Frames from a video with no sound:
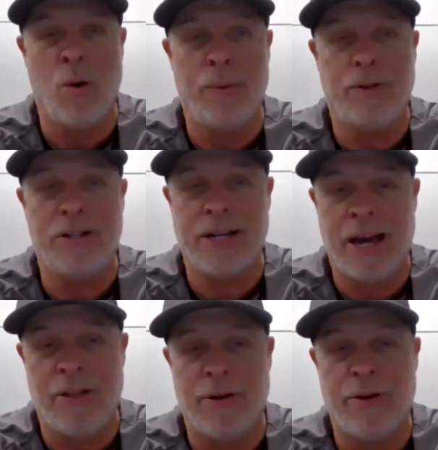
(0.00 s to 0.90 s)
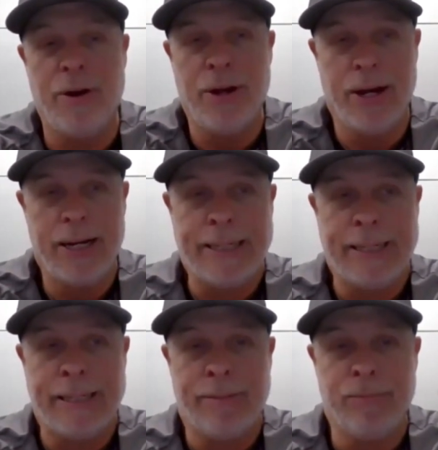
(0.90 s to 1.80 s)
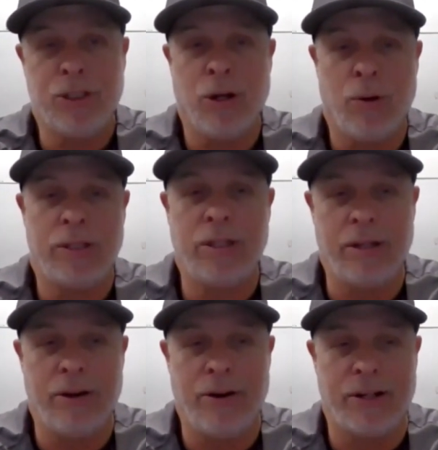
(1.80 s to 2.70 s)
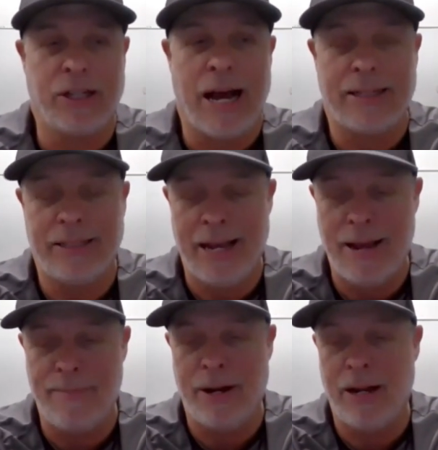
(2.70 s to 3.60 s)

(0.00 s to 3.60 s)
They go together. So they're exact same,